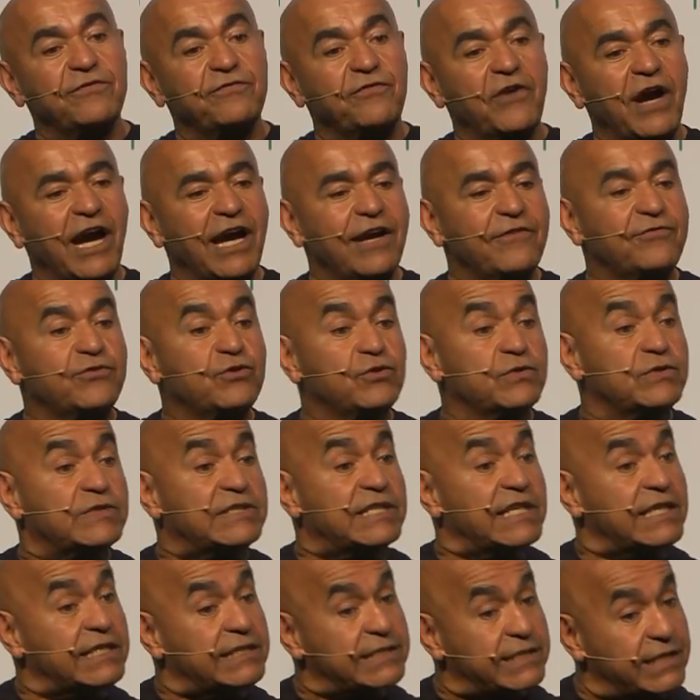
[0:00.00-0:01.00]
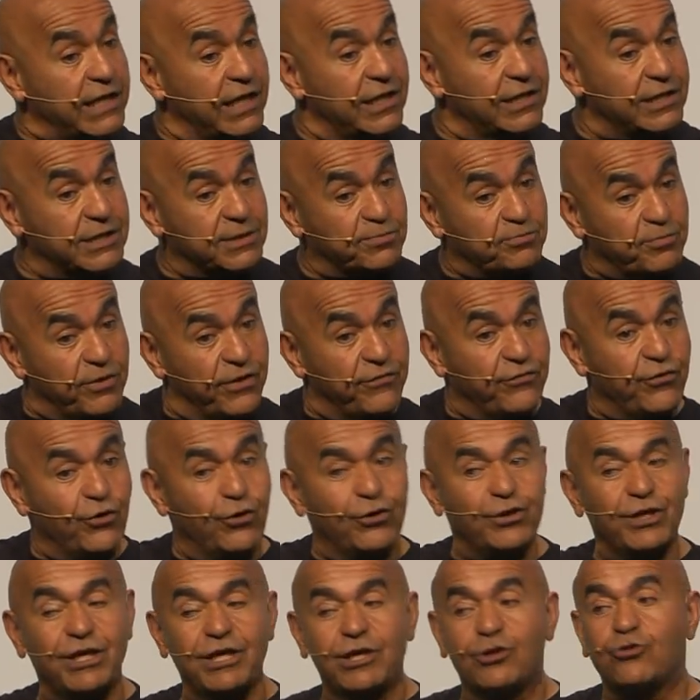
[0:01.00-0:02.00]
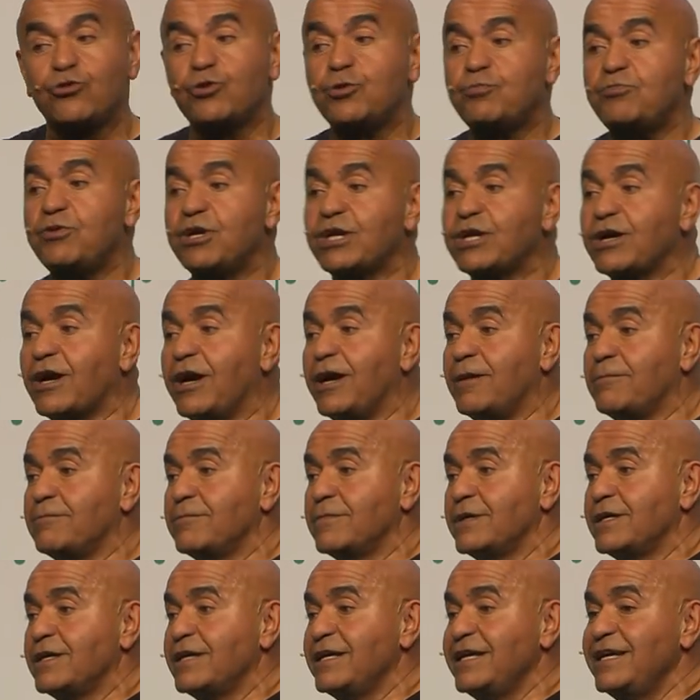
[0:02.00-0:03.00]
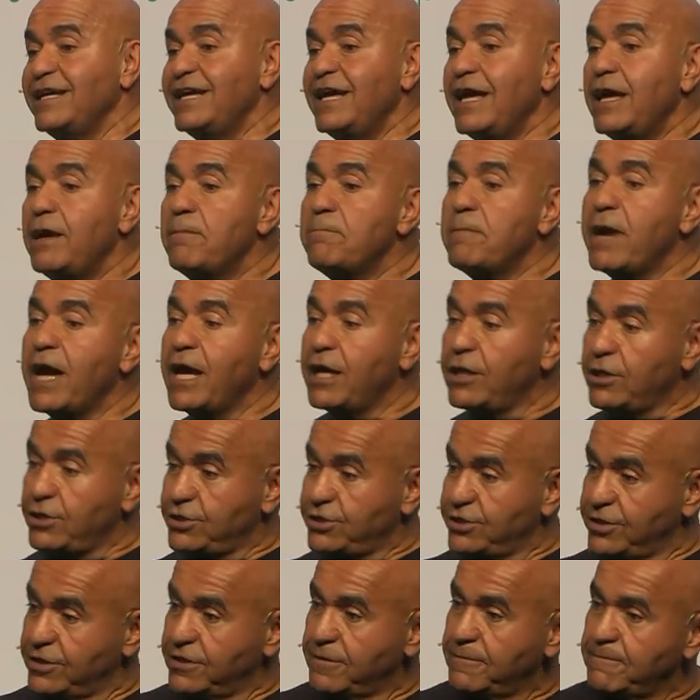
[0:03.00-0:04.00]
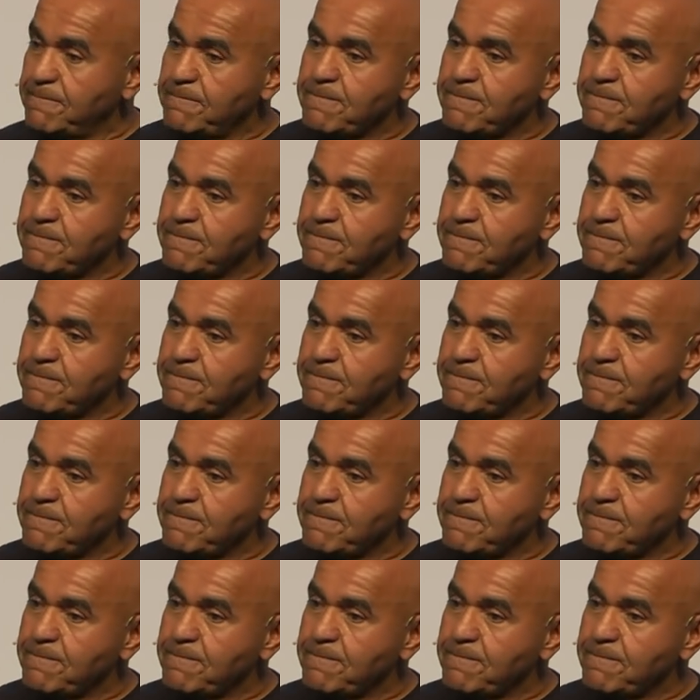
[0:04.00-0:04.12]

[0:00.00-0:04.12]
5 to 6 years before he could become a manager.